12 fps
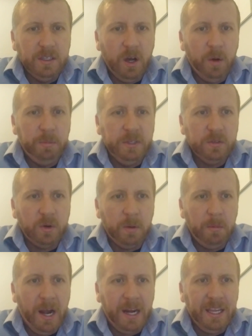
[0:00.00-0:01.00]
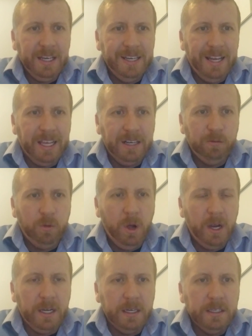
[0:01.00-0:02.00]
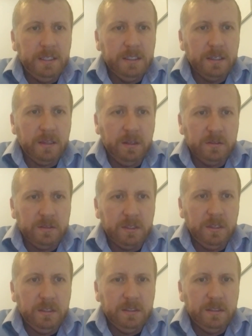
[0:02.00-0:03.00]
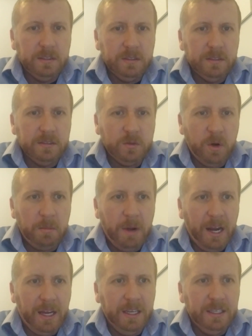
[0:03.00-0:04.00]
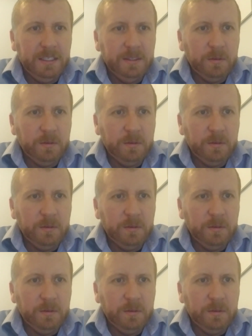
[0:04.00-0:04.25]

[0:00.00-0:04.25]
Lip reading: open square bracket, -1, close square bracket,